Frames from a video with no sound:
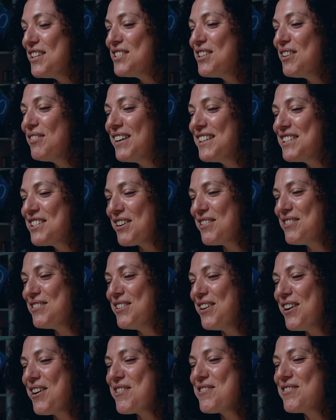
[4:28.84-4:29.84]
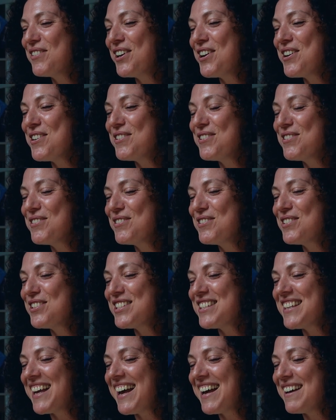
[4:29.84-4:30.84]
So I don't know
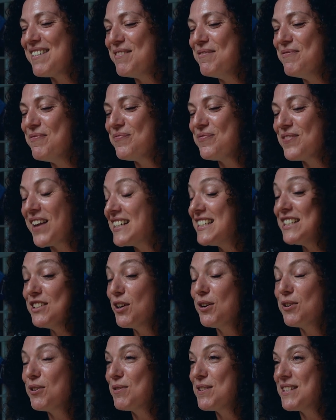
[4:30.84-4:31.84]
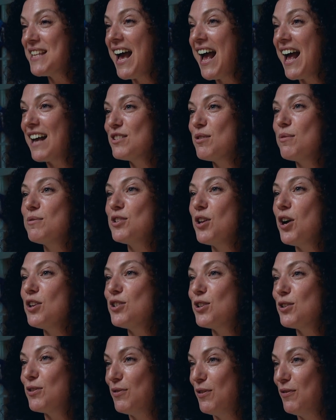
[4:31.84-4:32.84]
I didn't know who was there. So I
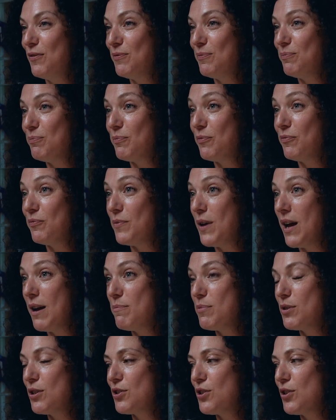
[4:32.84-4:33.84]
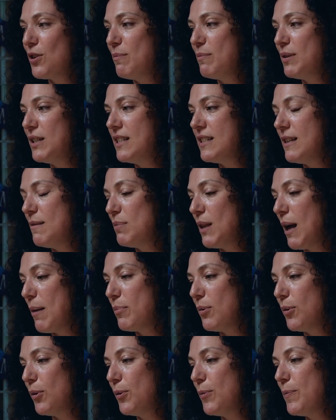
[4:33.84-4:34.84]
started to look for production companies in
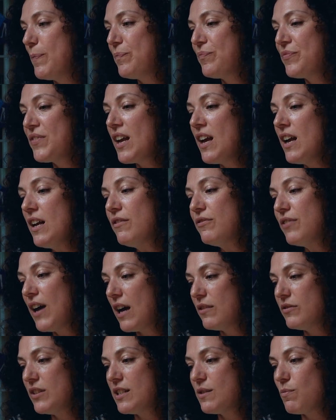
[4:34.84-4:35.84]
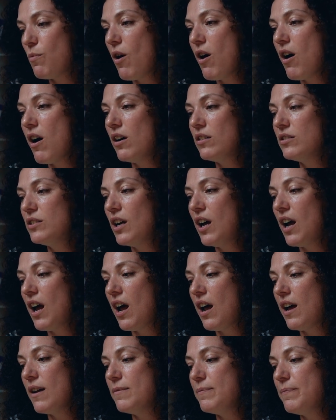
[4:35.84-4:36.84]
Blackpool. Found this one
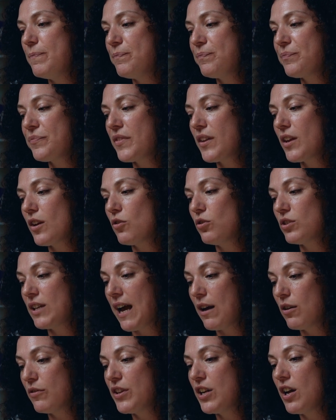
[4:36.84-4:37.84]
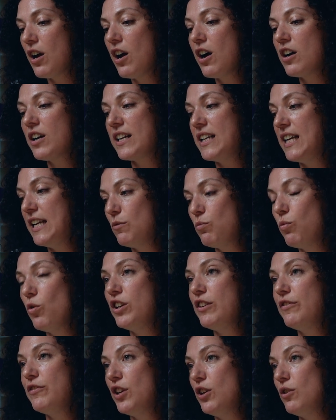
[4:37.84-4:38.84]
called Out of the Ark, and he'd
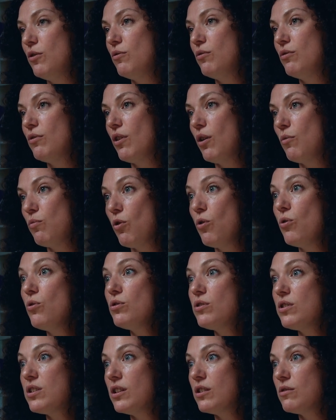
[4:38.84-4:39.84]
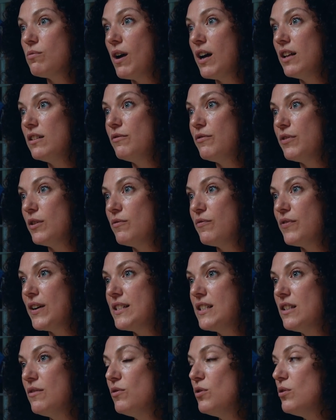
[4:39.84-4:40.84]
won a few awards as well in film
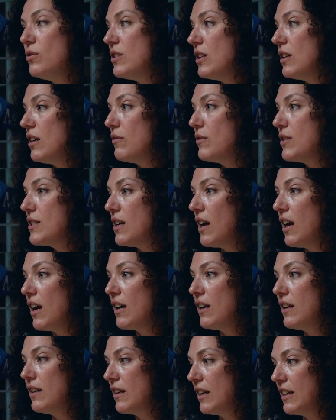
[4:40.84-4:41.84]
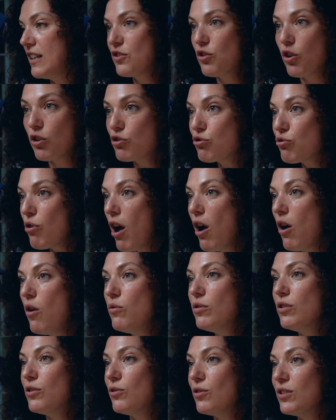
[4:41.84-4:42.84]
festivals. And I was like, and it's got a
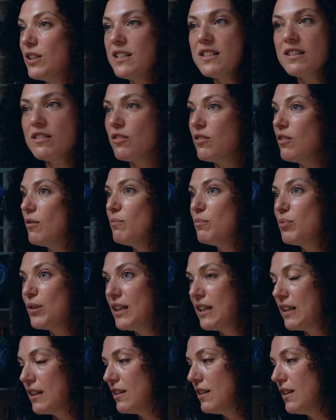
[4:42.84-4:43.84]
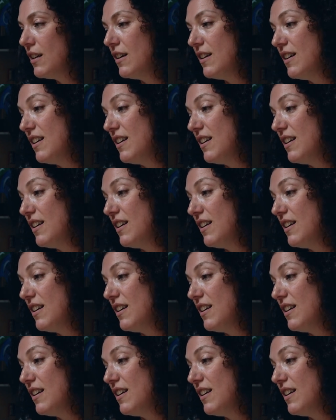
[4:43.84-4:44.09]
drone and all this, and I thought, brilliant.